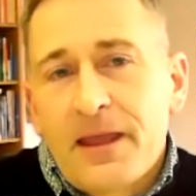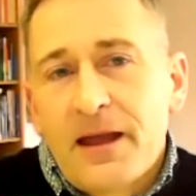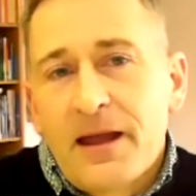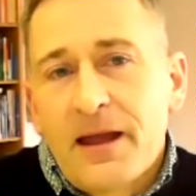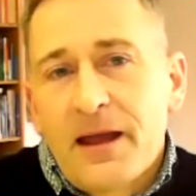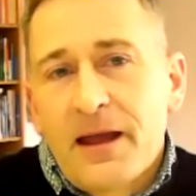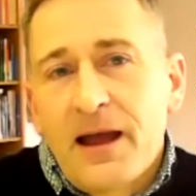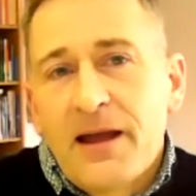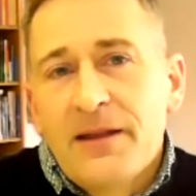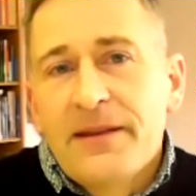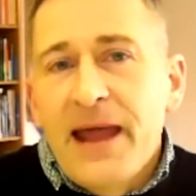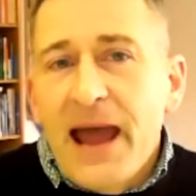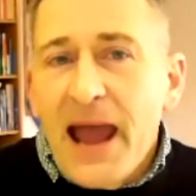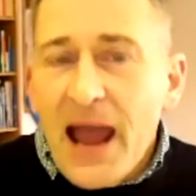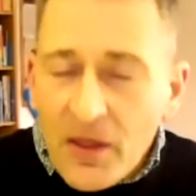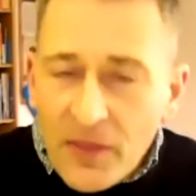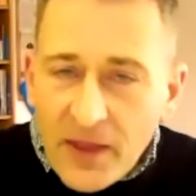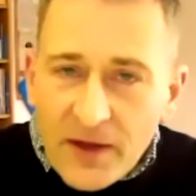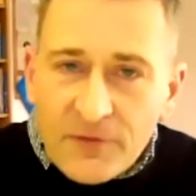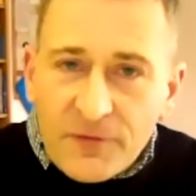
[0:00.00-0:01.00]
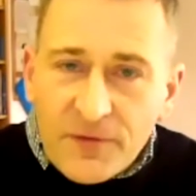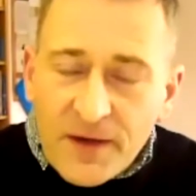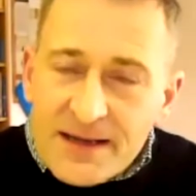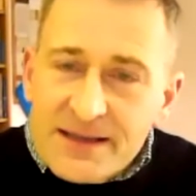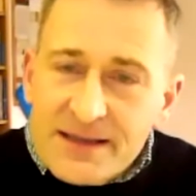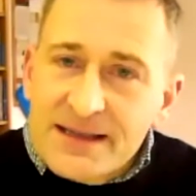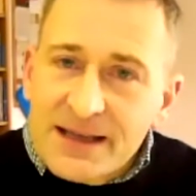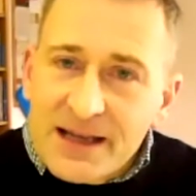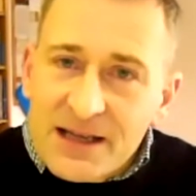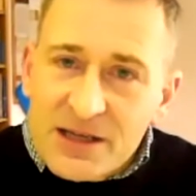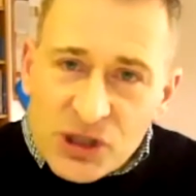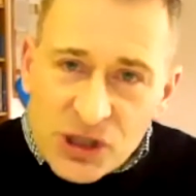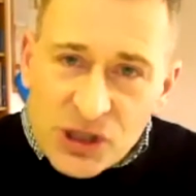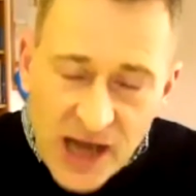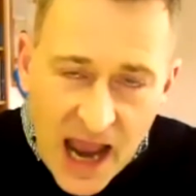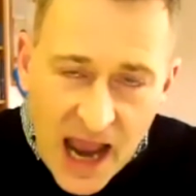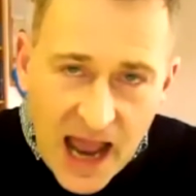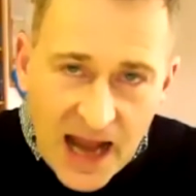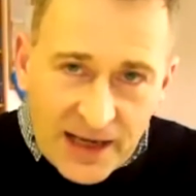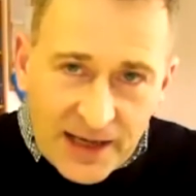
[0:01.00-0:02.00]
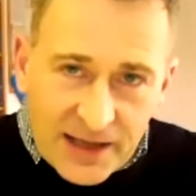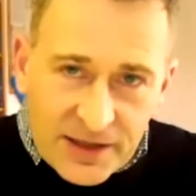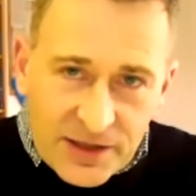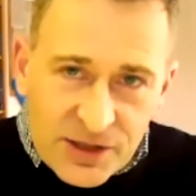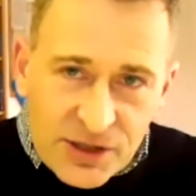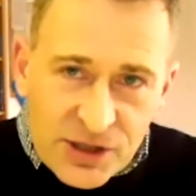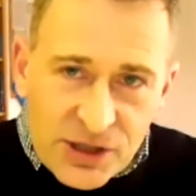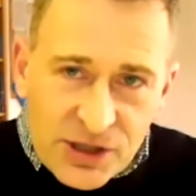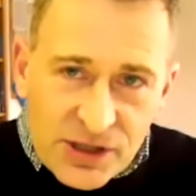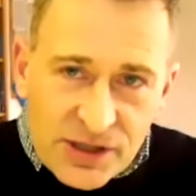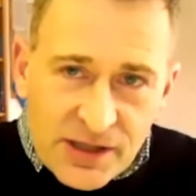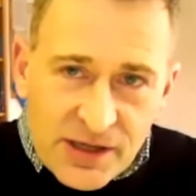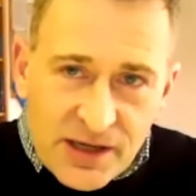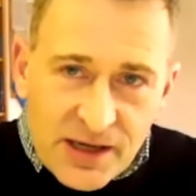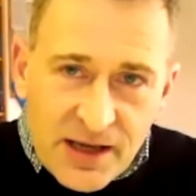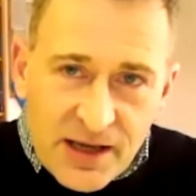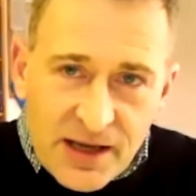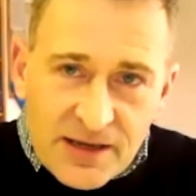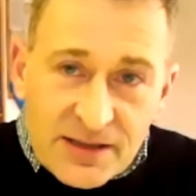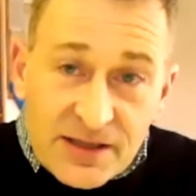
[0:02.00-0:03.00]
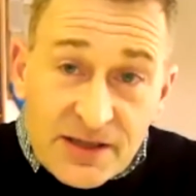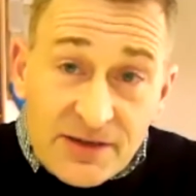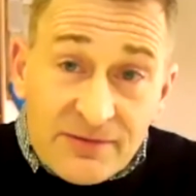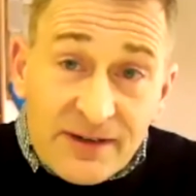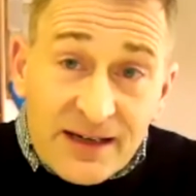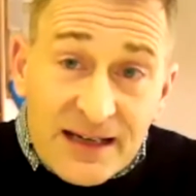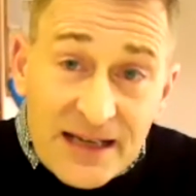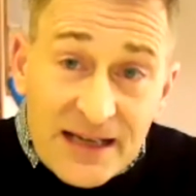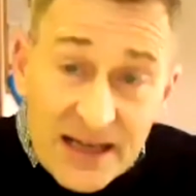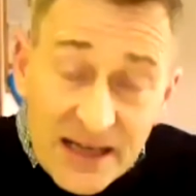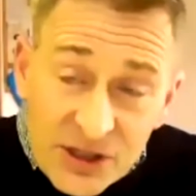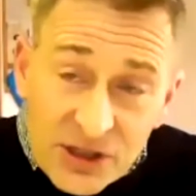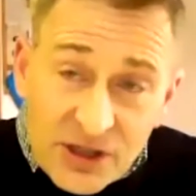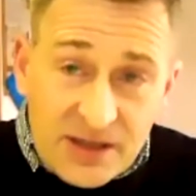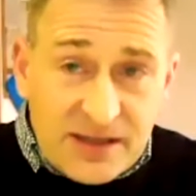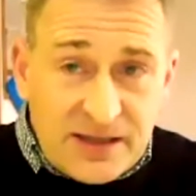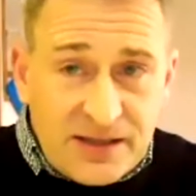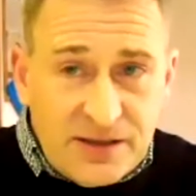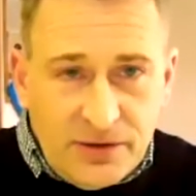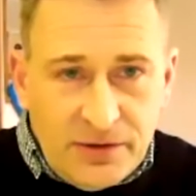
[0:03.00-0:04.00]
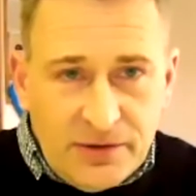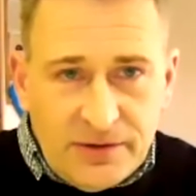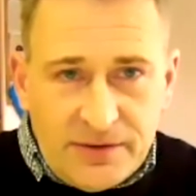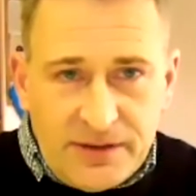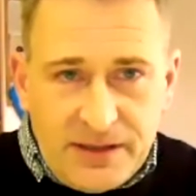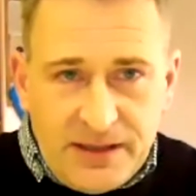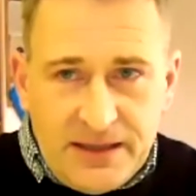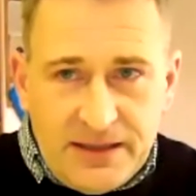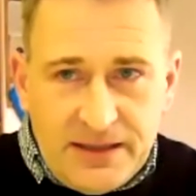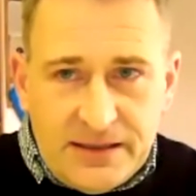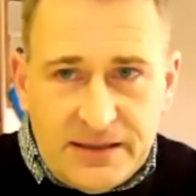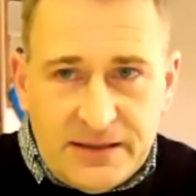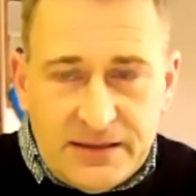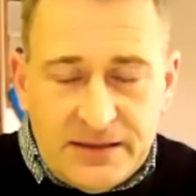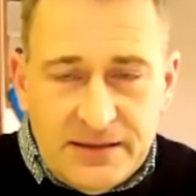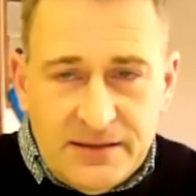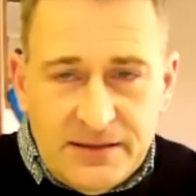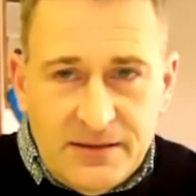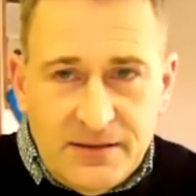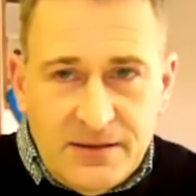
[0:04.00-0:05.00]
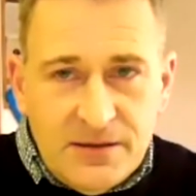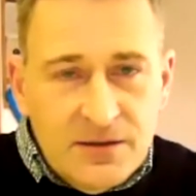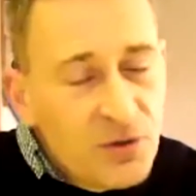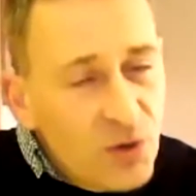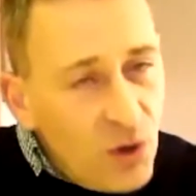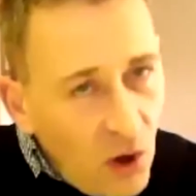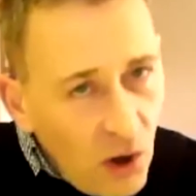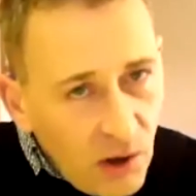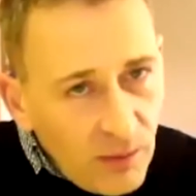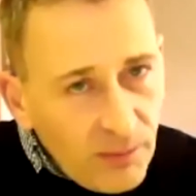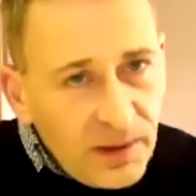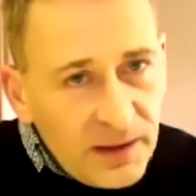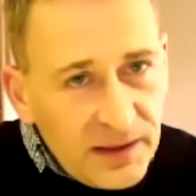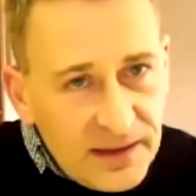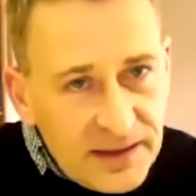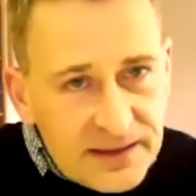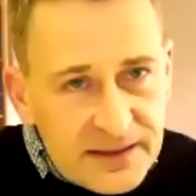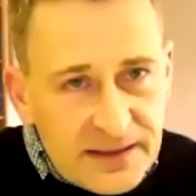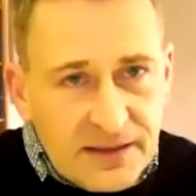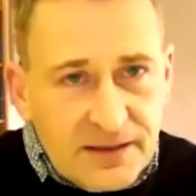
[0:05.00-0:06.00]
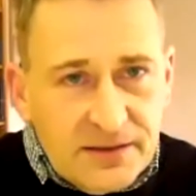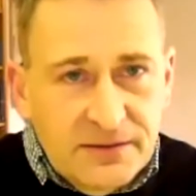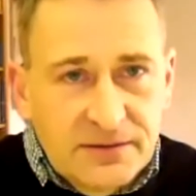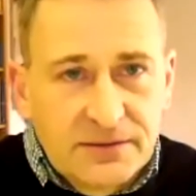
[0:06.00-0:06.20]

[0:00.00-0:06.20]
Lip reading: And now they're facing a challenge to religious loyalties, not political.